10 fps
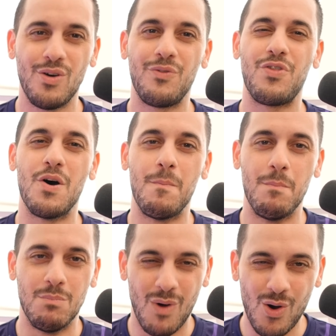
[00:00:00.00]
of the
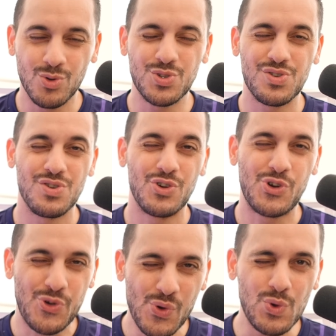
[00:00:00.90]
most
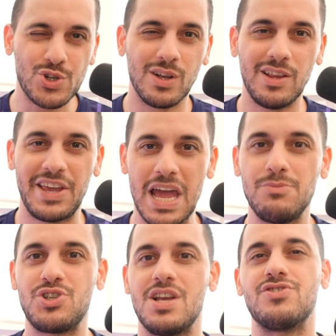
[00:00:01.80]
crucial
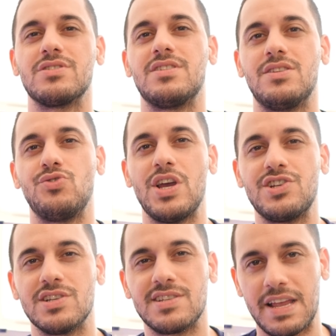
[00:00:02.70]
game-changer
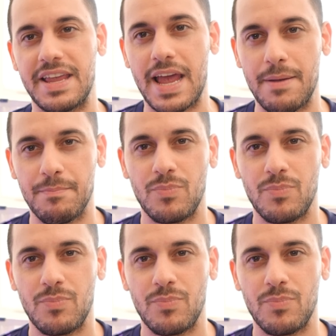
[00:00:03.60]
situations in game.